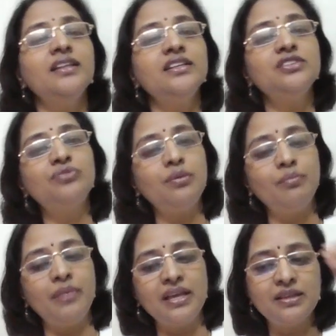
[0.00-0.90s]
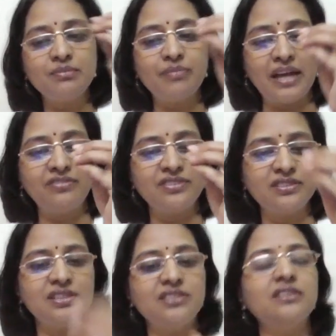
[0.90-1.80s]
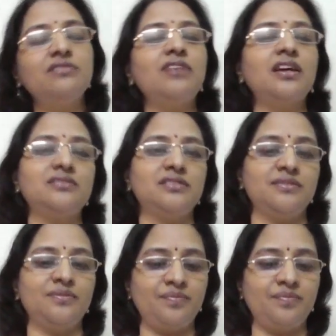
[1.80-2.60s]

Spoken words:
this will make the manifestation faster.